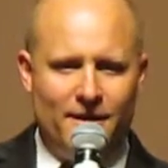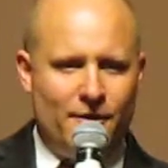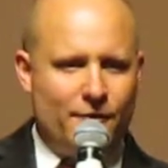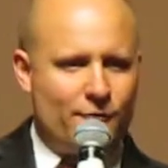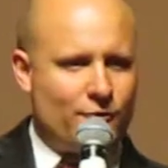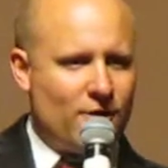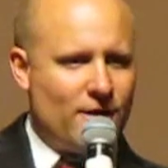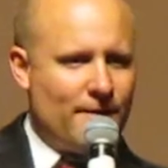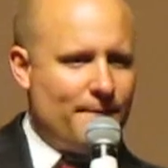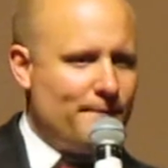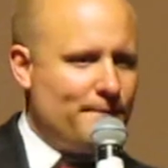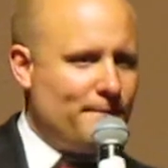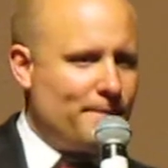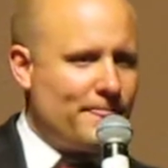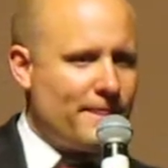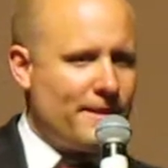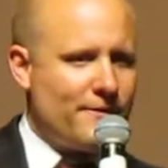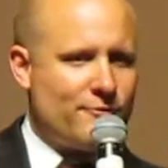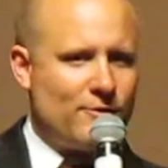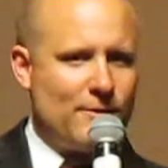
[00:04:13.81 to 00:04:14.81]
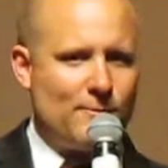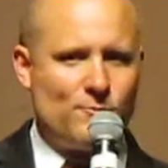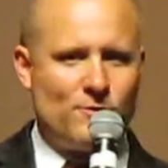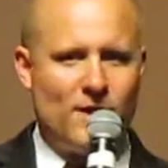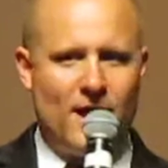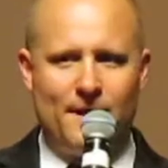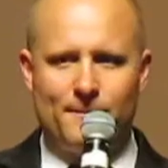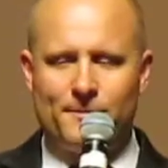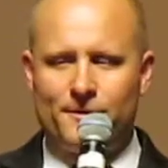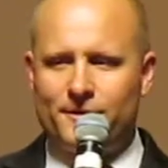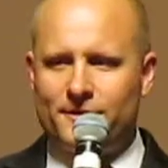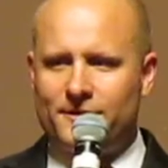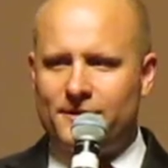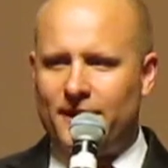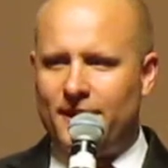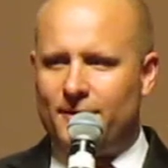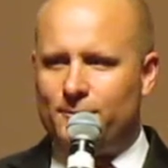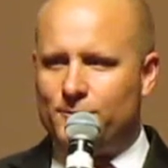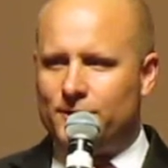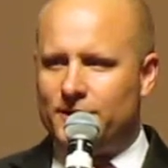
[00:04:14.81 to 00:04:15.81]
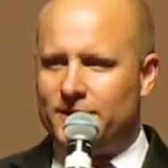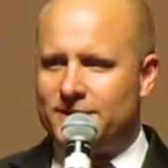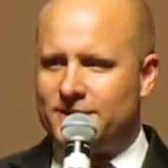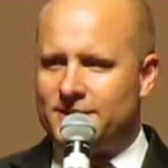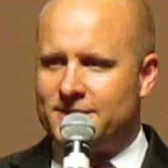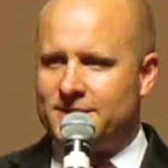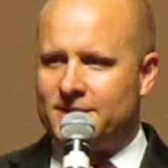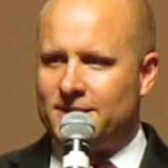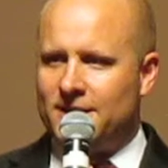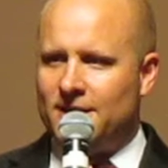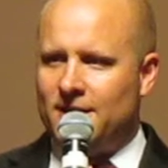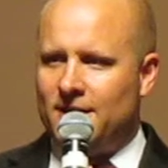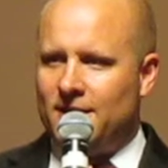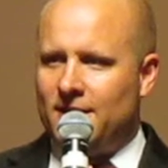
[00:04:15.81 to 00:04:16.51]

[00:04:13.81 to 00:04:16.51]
from Robert that was,